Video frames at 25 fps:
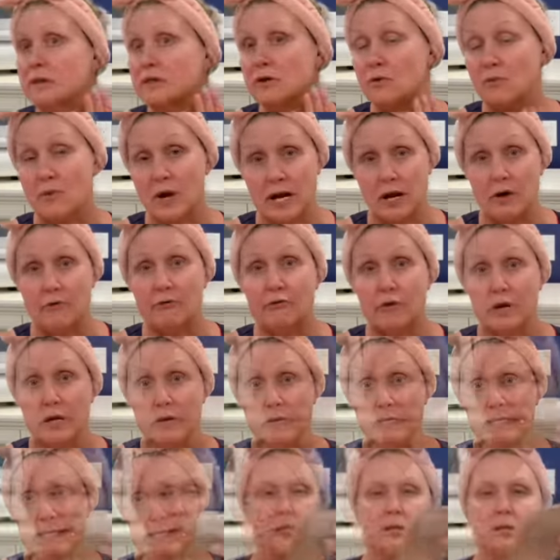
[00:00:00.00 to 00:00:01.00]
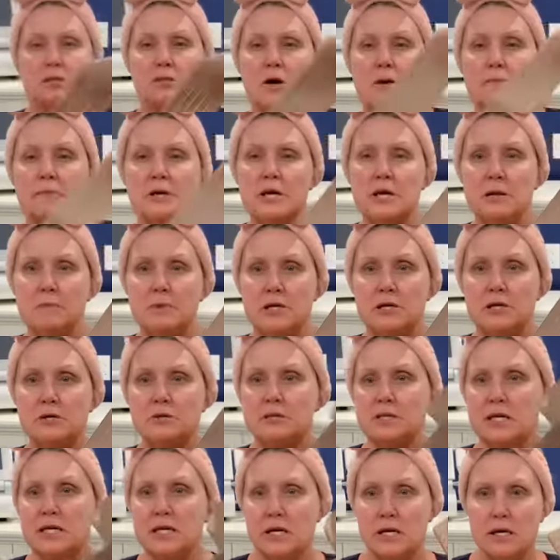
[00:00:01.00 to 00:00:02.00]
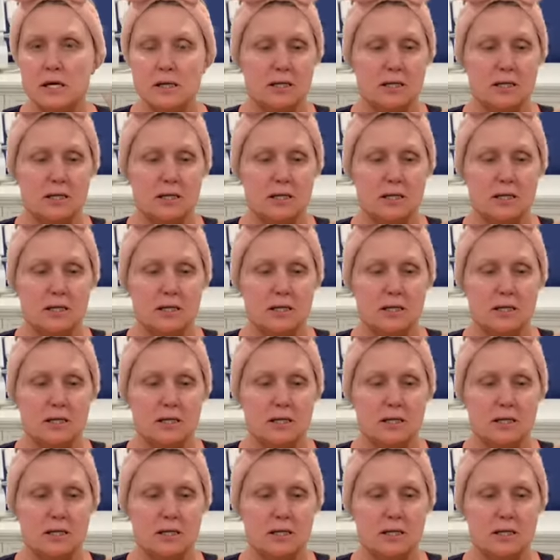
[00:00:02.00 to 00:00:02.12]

the radio frequency. So I'm going to be using a